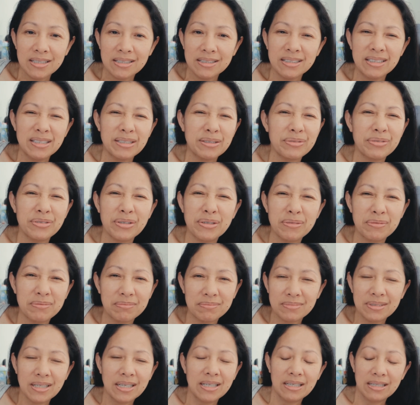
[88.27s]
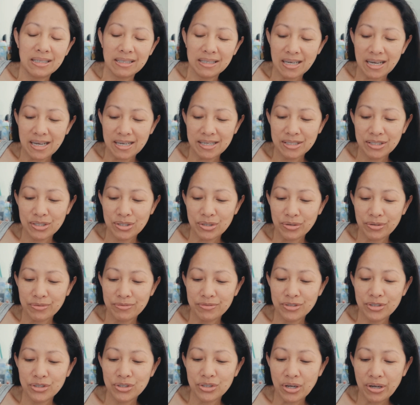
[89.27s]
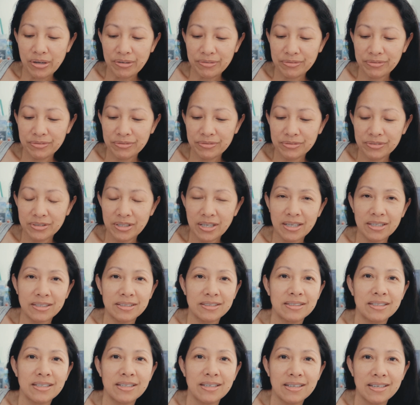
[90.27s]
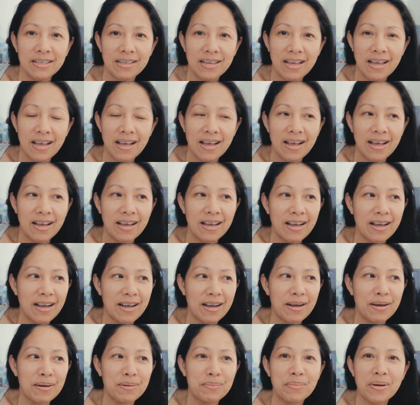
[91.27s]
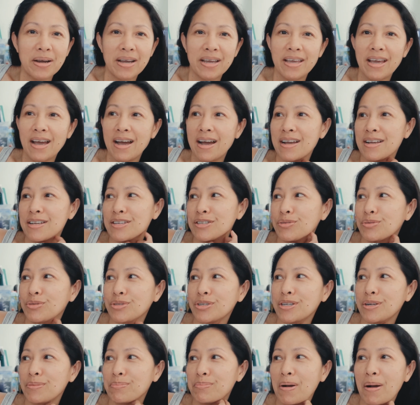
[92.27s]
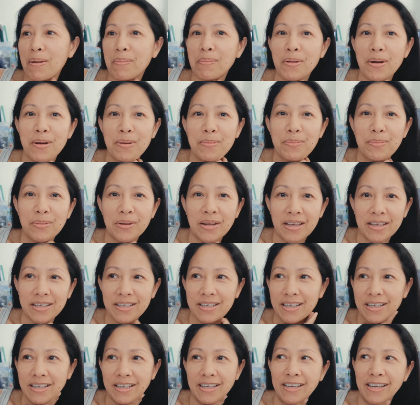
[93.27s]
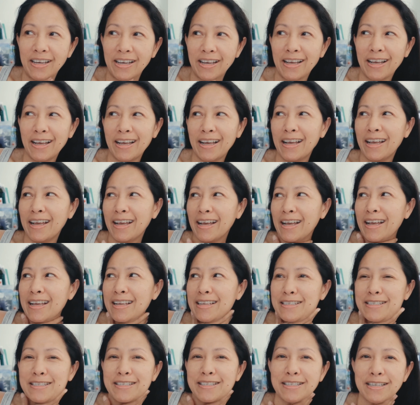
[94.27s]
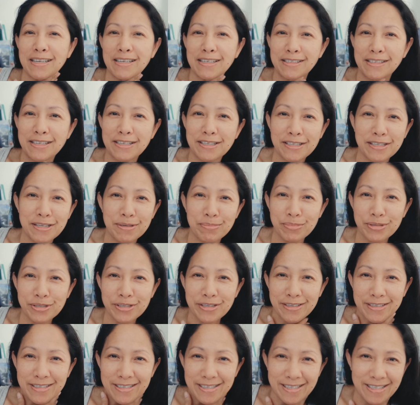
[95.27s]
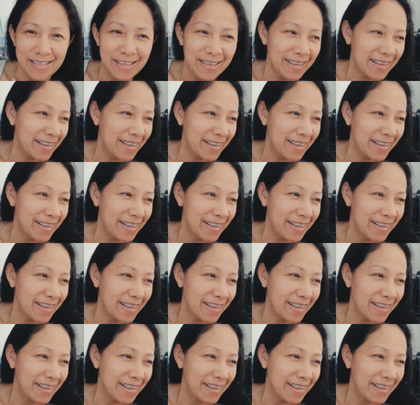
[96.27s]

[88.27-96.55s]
different kinds of stuff that my eyes are gonna pop up like the Simpsons.